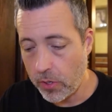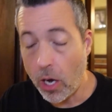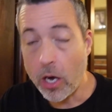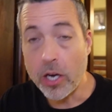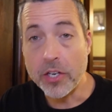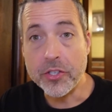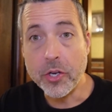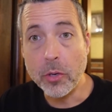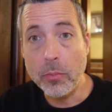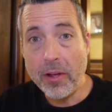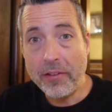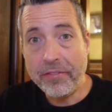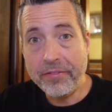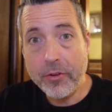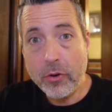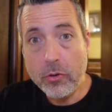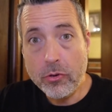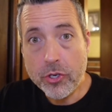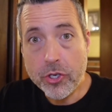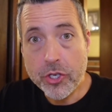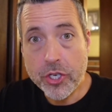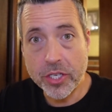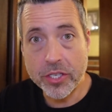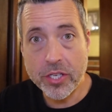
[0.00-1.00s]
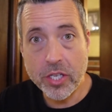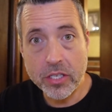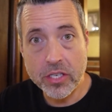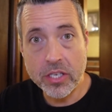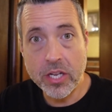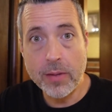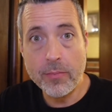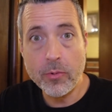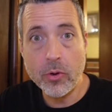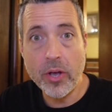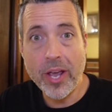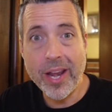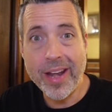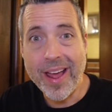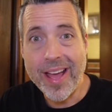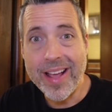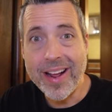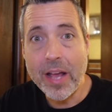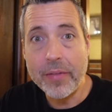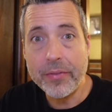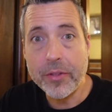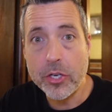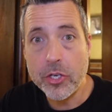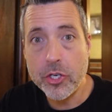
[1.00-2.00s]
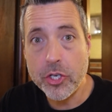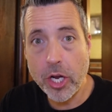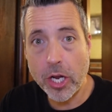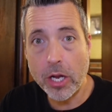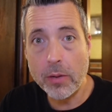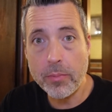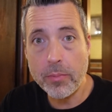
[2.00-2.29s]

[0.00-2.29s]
All right, so my food just hit the table, and I got the chicken